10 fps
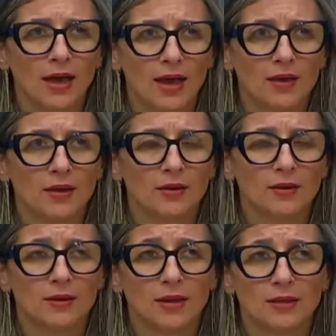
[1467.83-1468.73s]

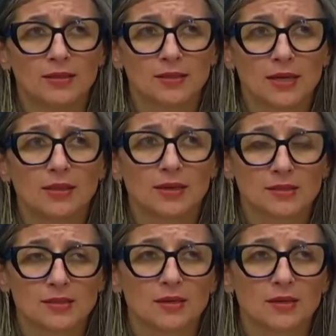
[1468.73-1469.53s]
every state has